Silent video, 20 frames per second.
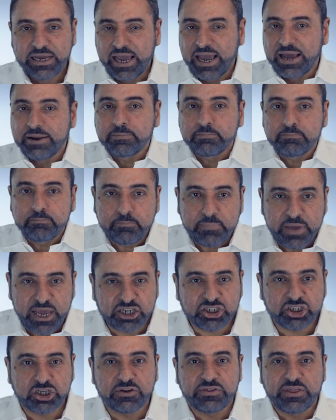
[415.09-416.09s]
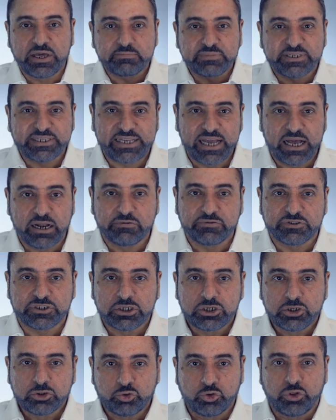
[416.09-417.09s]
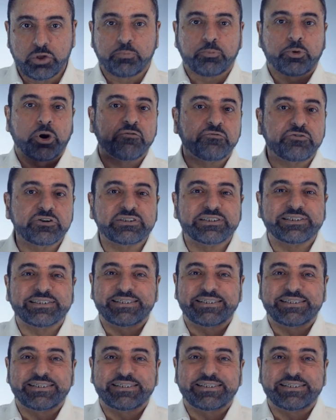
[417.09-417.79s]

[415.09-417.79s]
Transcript: and measure themselves to the Prophet's